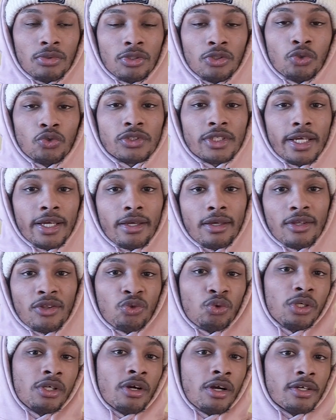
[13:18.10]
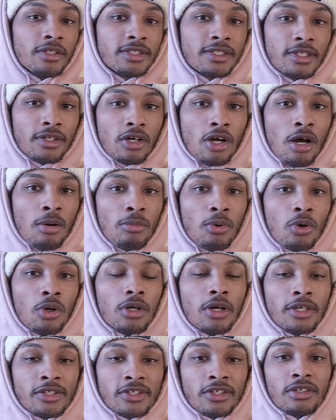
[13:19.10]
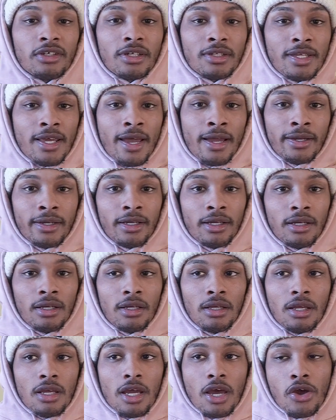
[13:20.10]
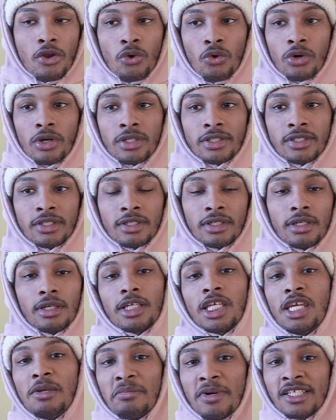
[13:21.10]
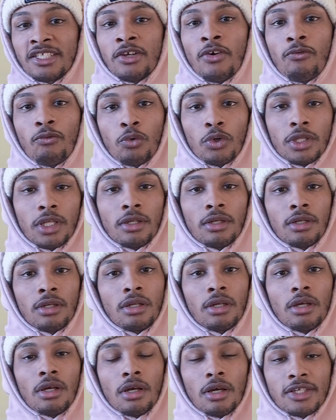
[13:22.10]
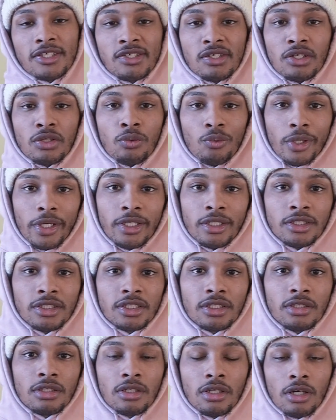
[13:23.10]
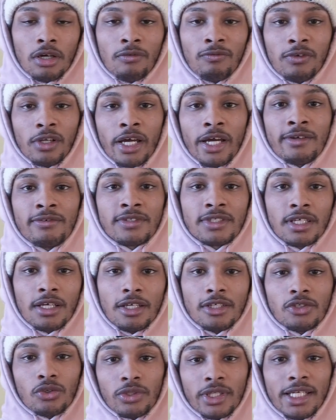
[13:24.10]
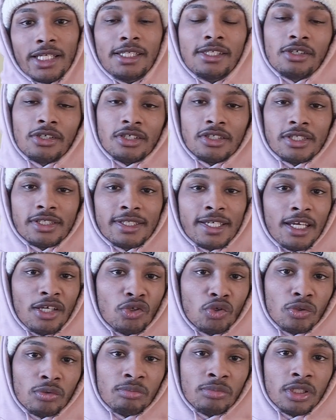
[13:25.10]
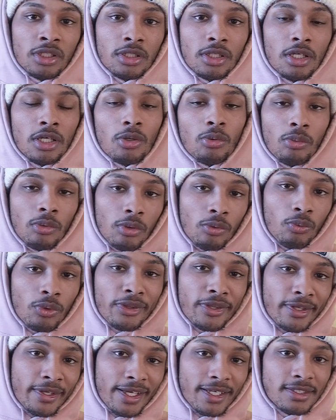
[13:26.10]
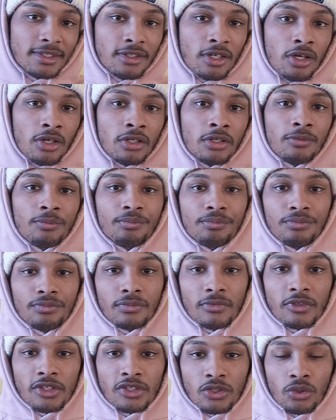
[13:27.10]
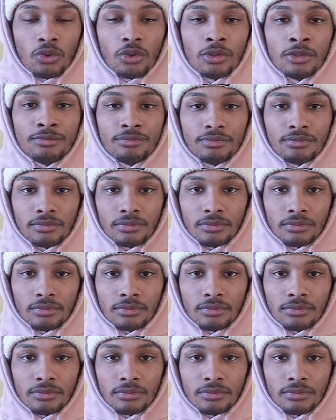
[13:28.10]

use like 3 cards to combo a certain attack in order to keep myself within a certain range of lives, so that he couldn't just KO me with the next card. So